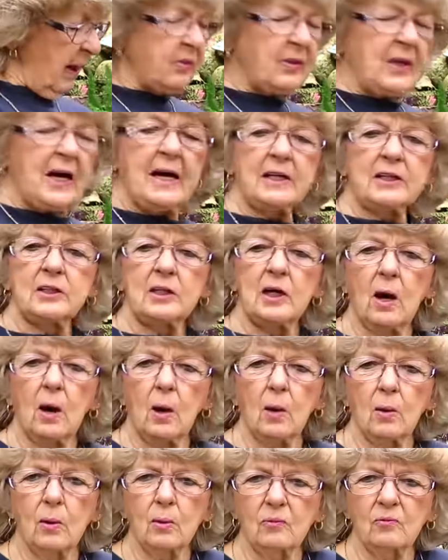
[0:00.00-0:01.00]
thank
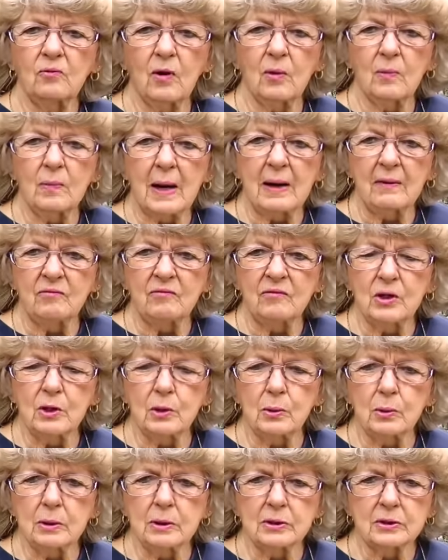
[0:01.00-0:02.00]
y'all for my
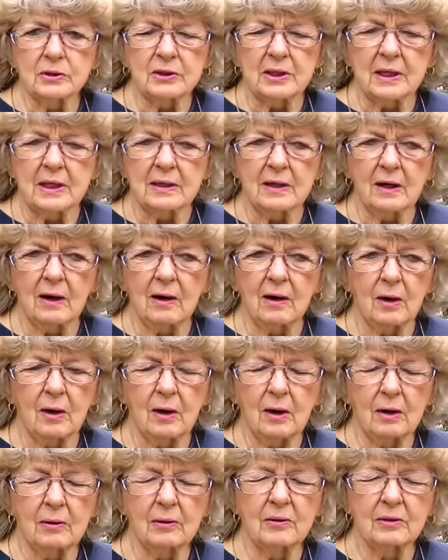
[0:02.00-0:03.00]
viewers that
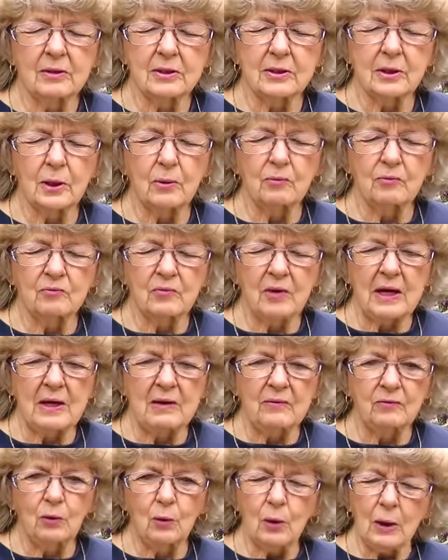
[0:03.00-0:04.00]
are so
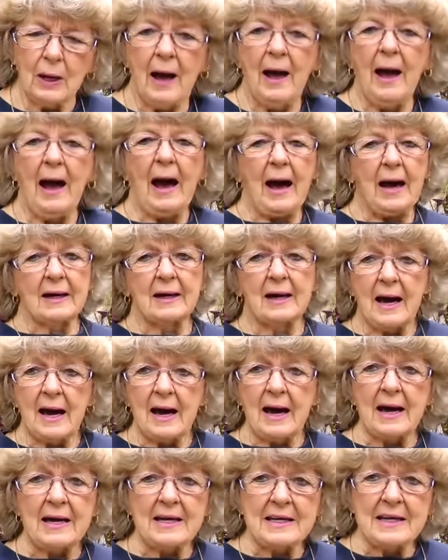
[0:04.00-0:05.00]
faithful. I got
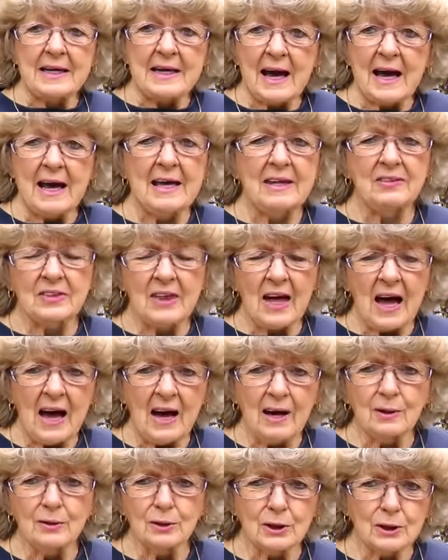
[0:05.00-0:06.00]

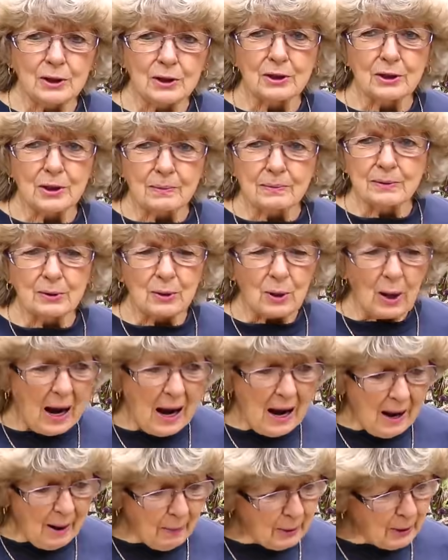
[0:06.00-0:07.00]
88,000
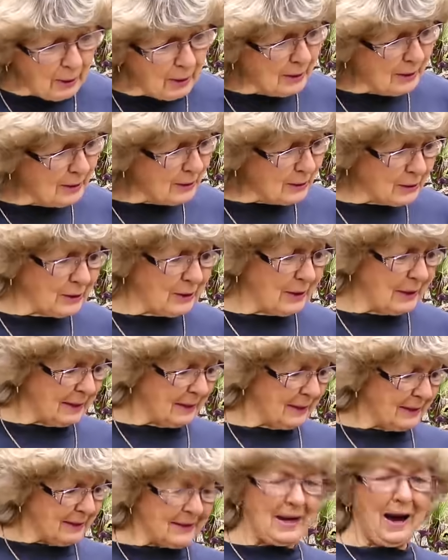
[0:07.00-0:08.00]
subscribers.
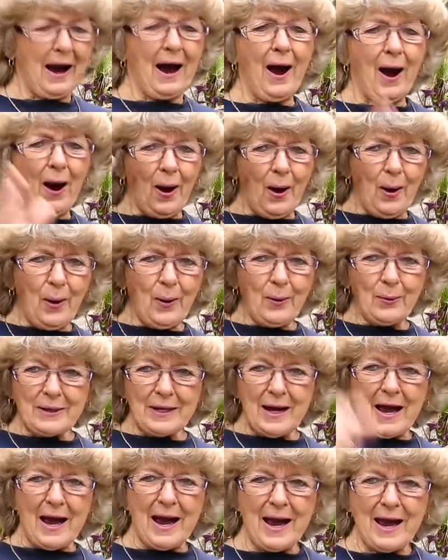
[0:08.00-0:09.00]
Oh,
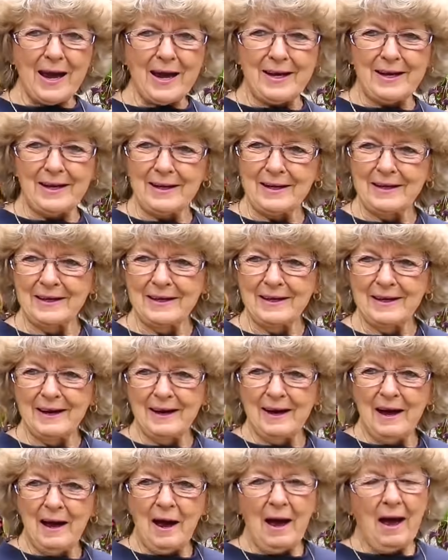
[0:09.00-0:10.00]

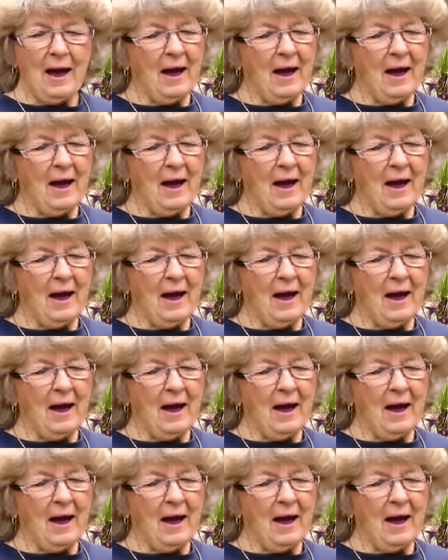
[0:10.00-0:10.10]
yay!